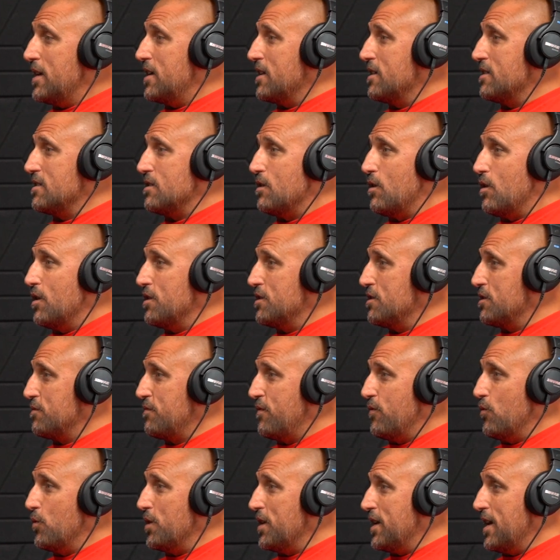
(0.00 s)
it as large as
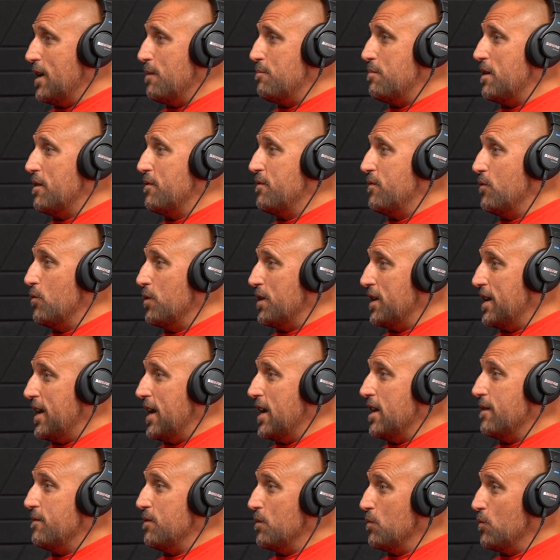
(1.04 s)
48 by
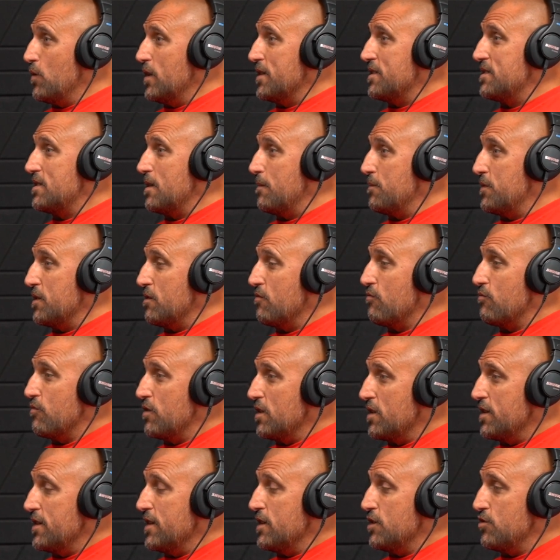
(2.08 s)
48 if you want something
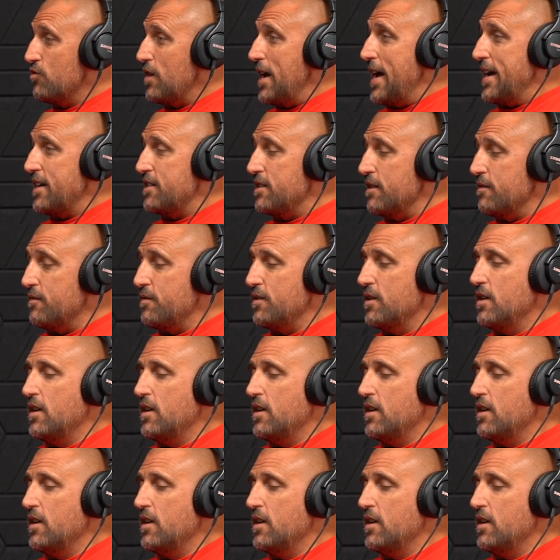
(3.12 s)
really attractive.